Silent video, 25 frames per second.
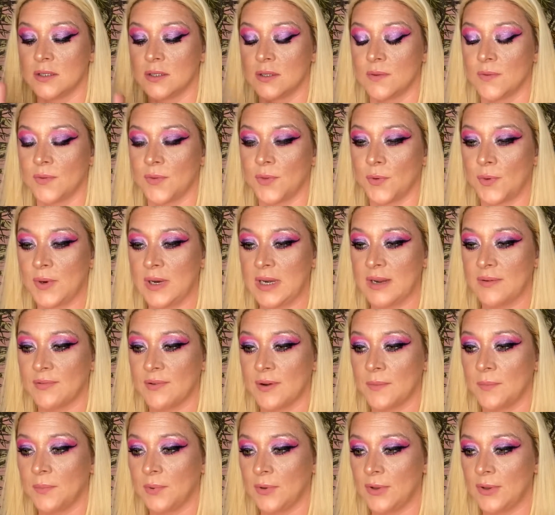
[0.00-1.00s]
3
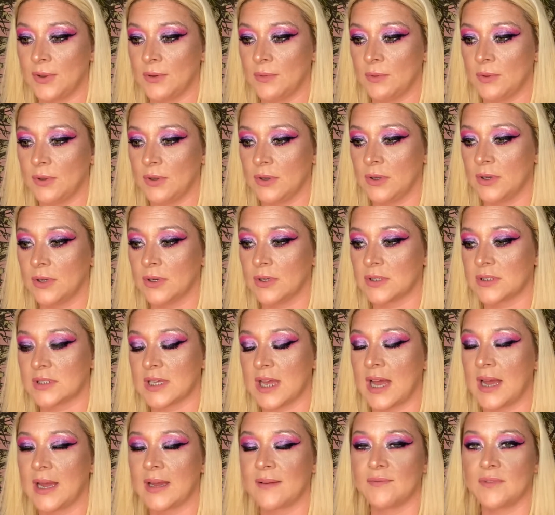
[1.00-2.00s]
different blue looks.
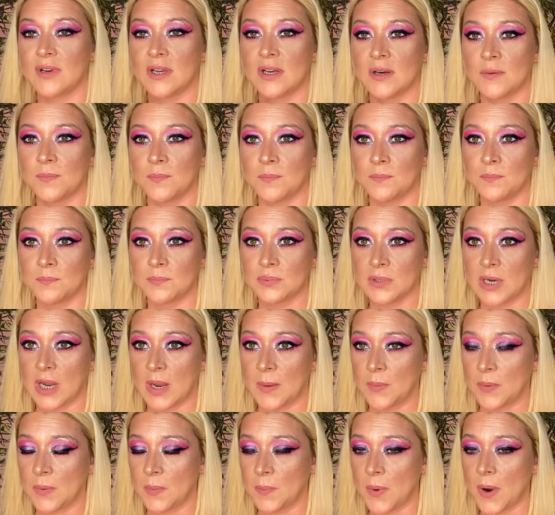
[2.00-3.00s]
I have done a
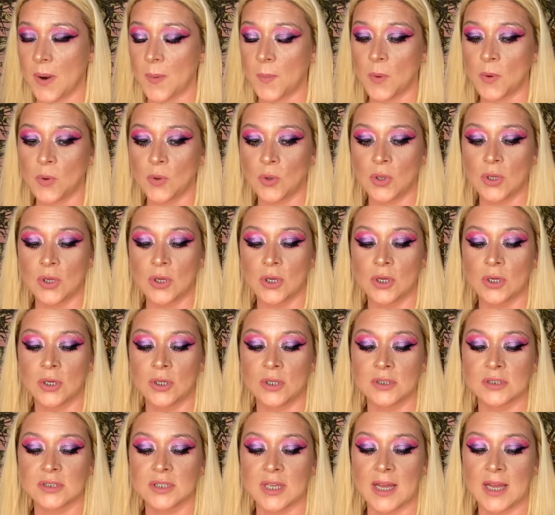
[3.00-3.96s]
couple purple looks.